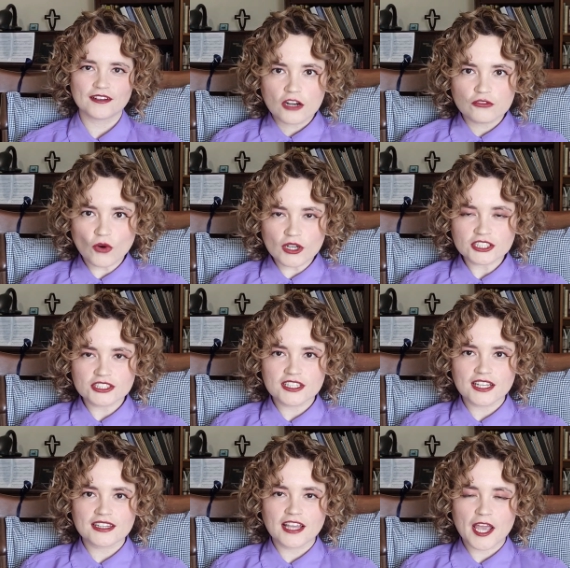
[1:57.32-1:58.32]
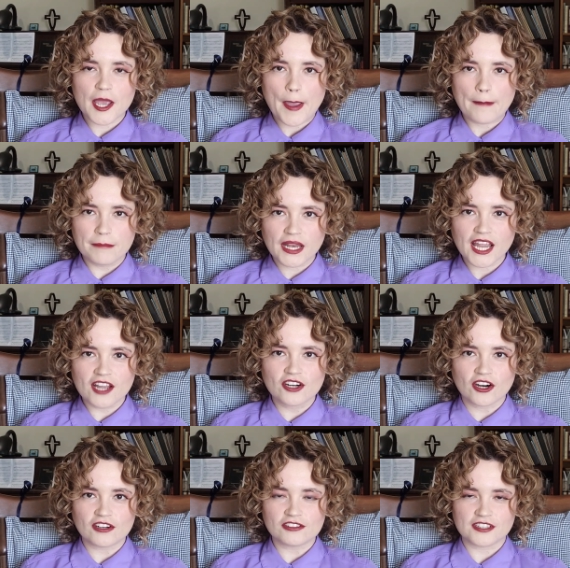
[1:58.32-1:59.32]
Unfortunately, many
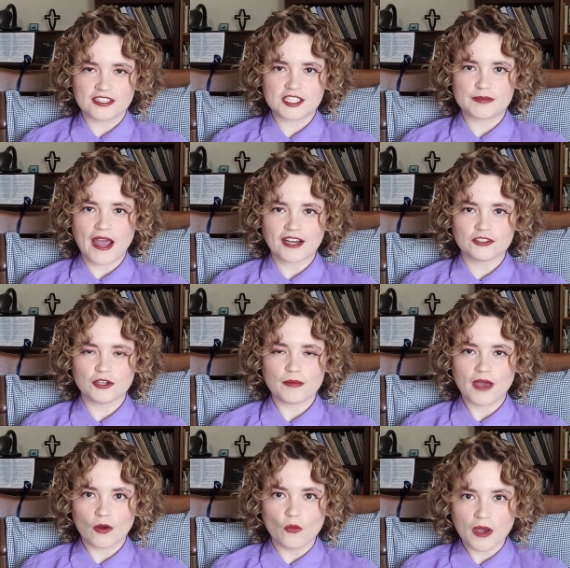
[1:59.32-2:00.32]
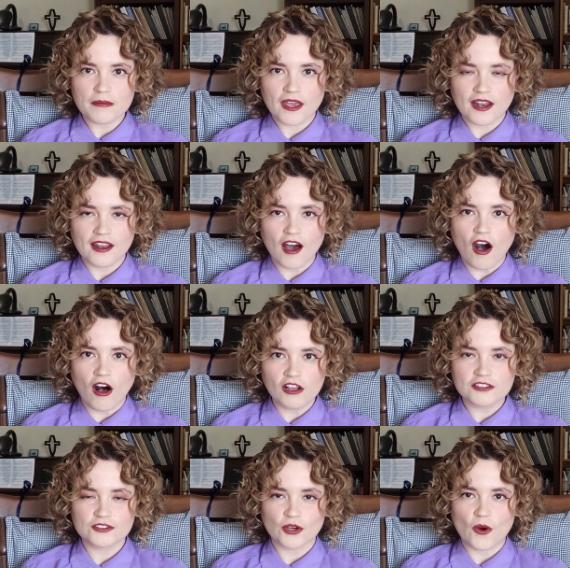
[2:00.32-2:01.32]
girls on the spectrum and women
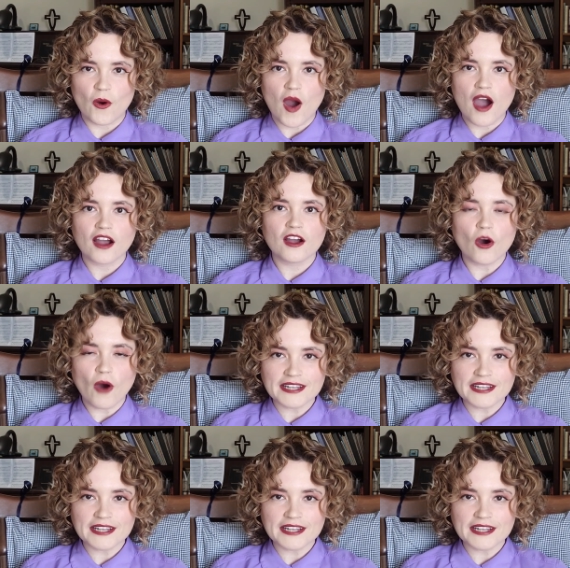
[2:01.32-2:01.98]
also go